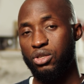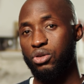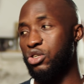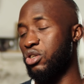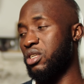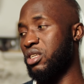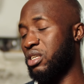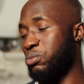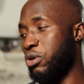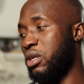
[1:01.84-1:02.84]
So this
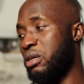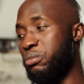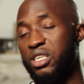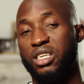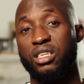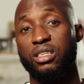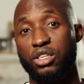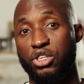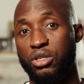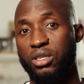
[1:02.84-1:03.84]
is purely a business
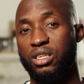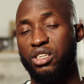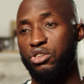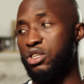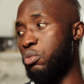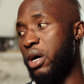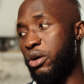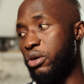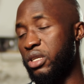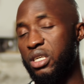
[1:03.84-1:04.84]
decision. This is the reason why I
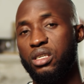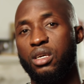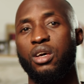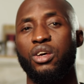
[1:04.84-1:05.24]
got this.